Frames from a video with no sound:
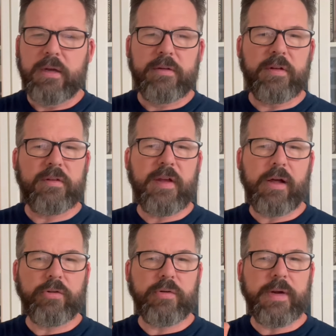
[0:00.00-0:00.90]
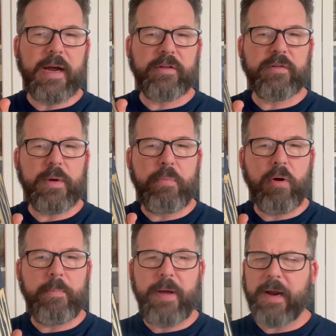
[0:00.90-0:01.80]
to tell you guys to
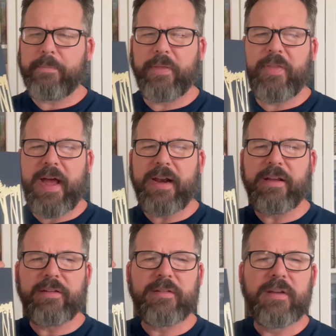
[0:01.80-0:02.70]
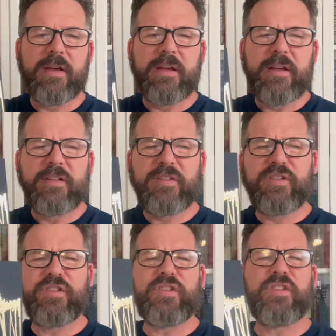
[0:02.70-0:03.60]
report back, but that is
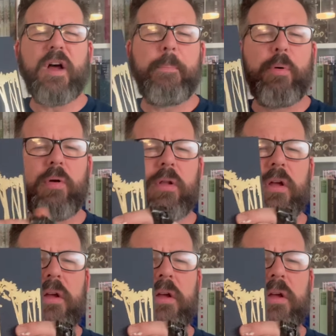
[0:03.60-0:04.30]
supple.